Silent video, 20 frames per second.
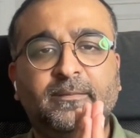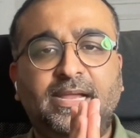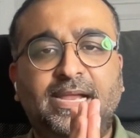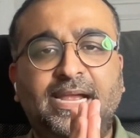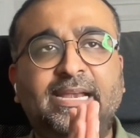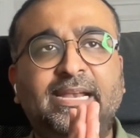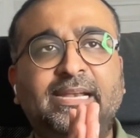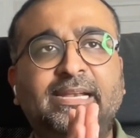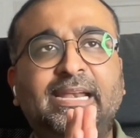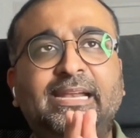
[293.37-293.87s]

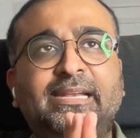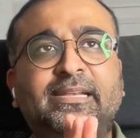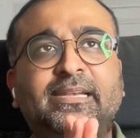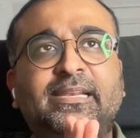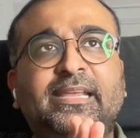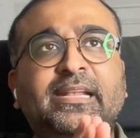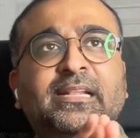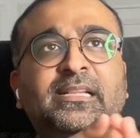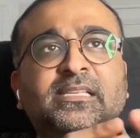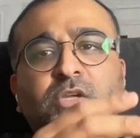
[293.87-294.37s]
And it
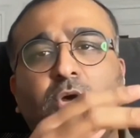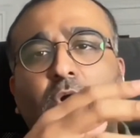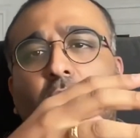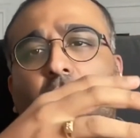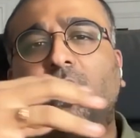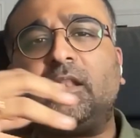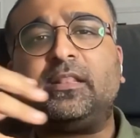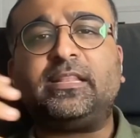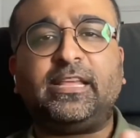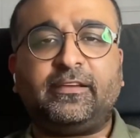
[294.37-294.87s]
kills
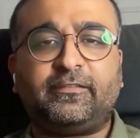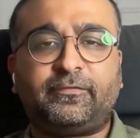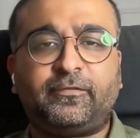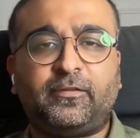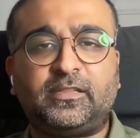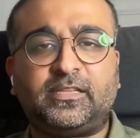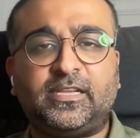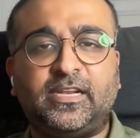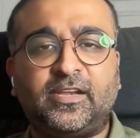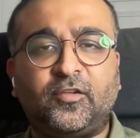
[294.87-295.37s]
all the
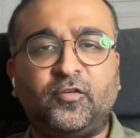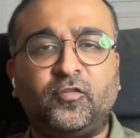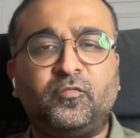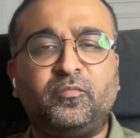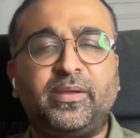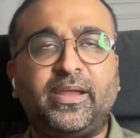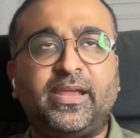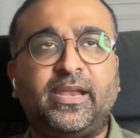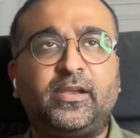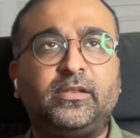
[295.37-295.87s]
effort that you
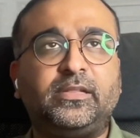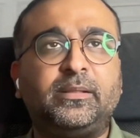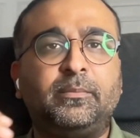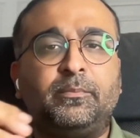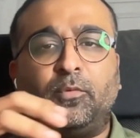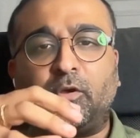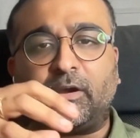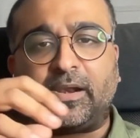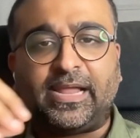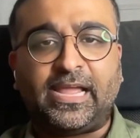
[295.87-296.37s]
made, the
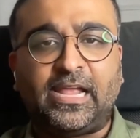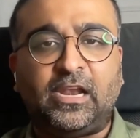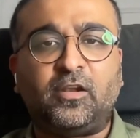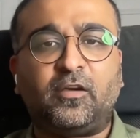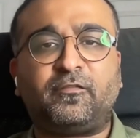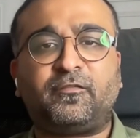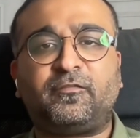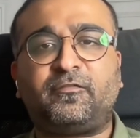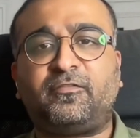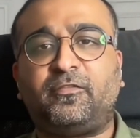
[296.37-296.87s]
morale
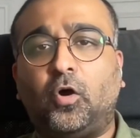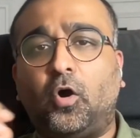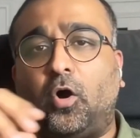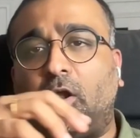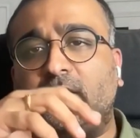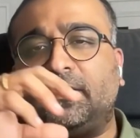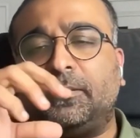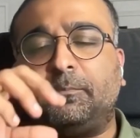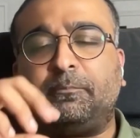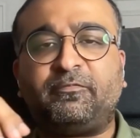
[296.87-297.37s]
of
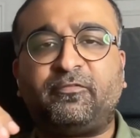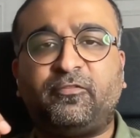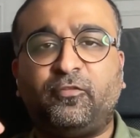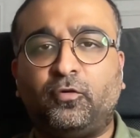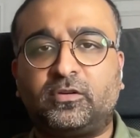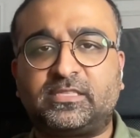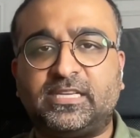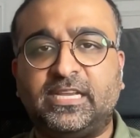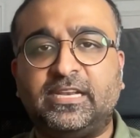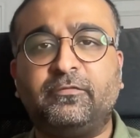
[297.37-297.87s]
all the
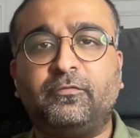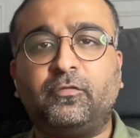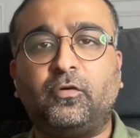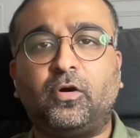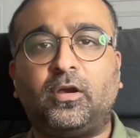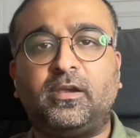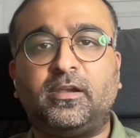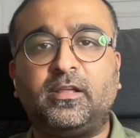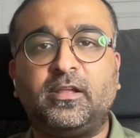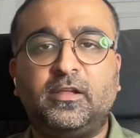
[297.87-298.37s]
folks
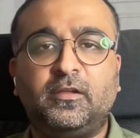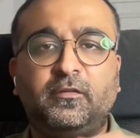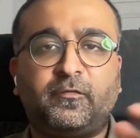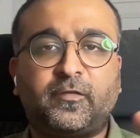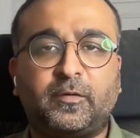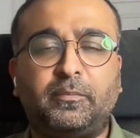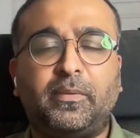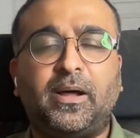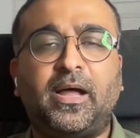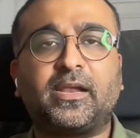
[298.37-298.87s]
involved
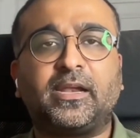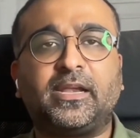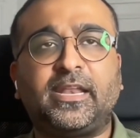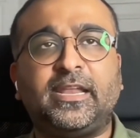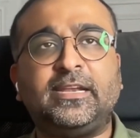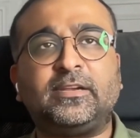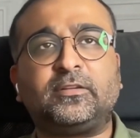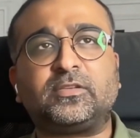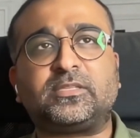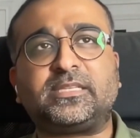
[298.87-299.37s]
from
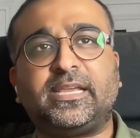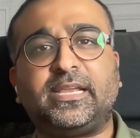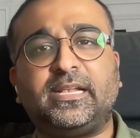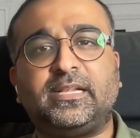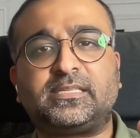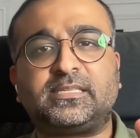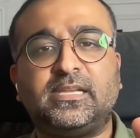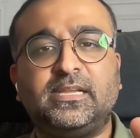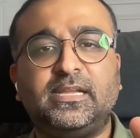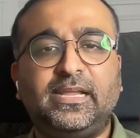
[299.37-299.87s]
marketing to
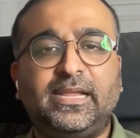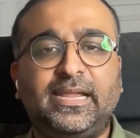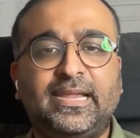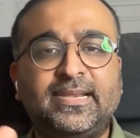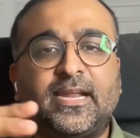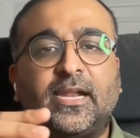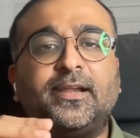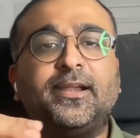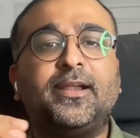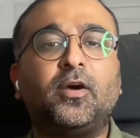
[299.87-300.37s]
sales,
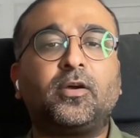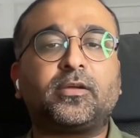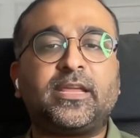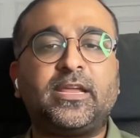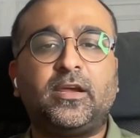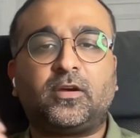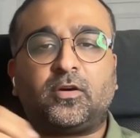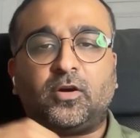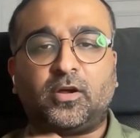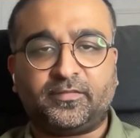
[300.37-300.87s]
in
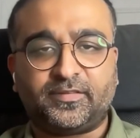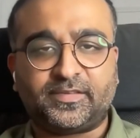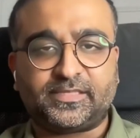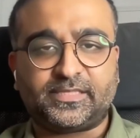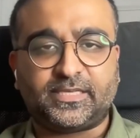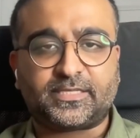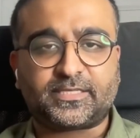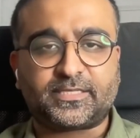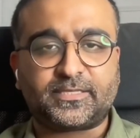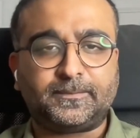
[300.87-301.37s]
unlocking a
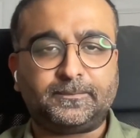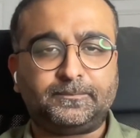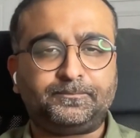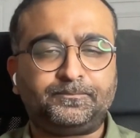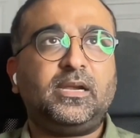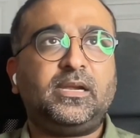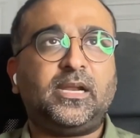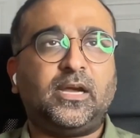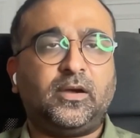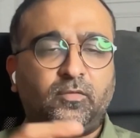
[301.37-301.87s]
conversation.
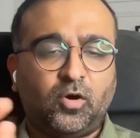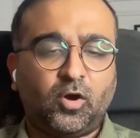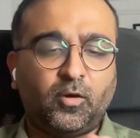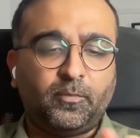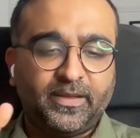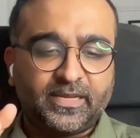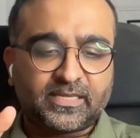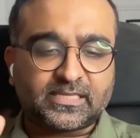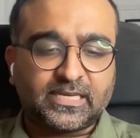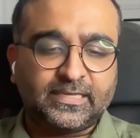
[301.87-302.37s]
Now,
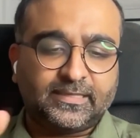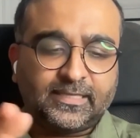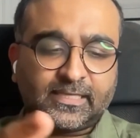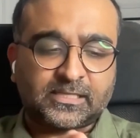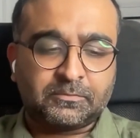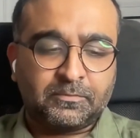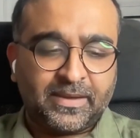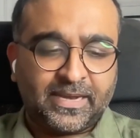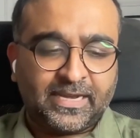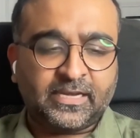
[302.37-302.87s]
obviously,
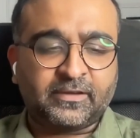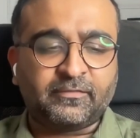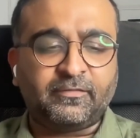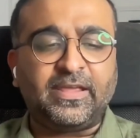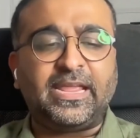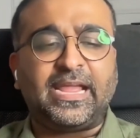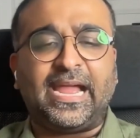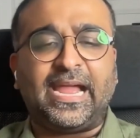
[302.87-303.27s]
this meant we